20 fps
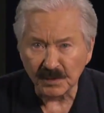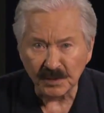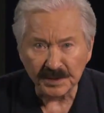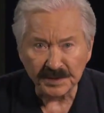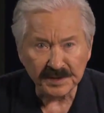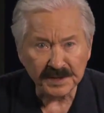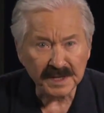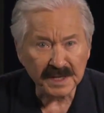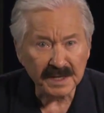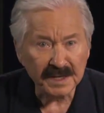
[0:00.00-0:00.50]

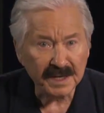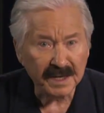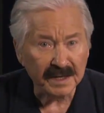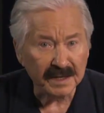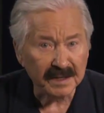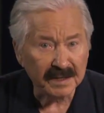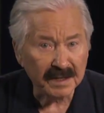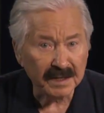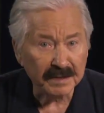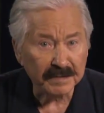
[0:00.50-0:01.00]
within a
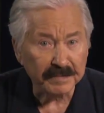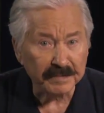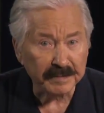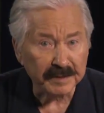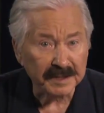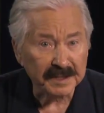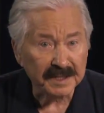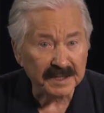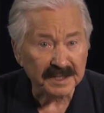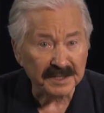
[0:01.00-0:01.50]

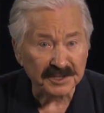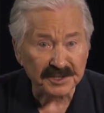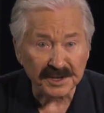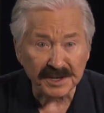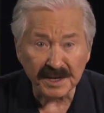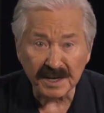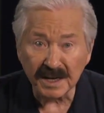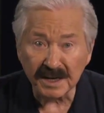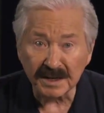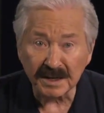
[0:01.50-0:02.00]
government is
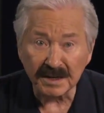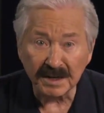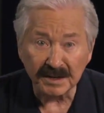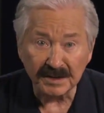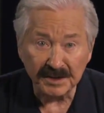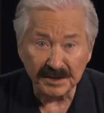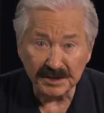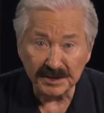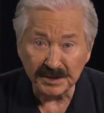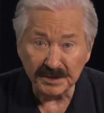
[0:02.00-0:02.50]
not
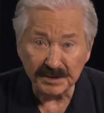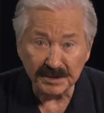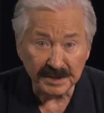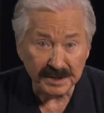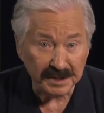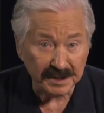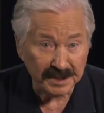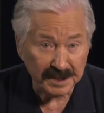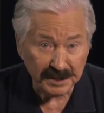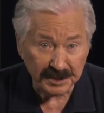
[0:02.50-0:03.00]
new
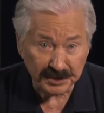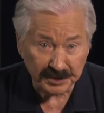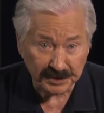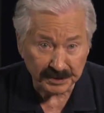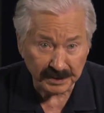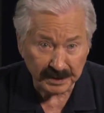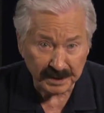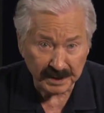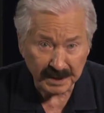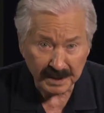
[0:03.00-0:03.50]
in
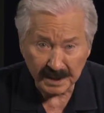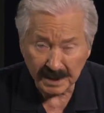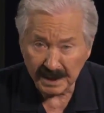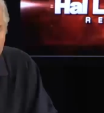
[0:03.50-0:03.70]
history.